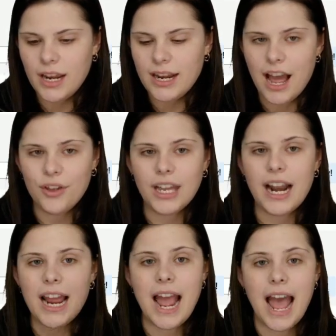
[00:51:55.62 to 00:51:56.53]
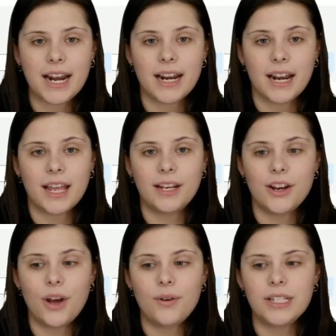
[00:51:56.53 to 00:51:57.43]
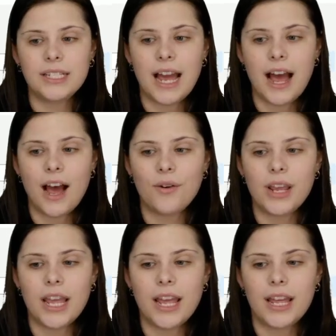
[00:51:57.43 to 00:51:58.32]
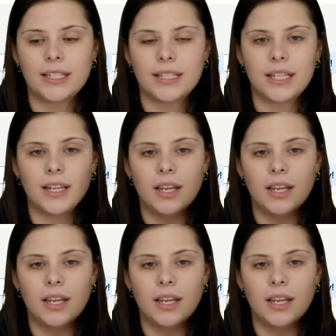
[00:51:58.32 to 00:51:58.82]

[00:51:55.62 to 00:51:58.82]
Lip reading: now that I added it, notice how it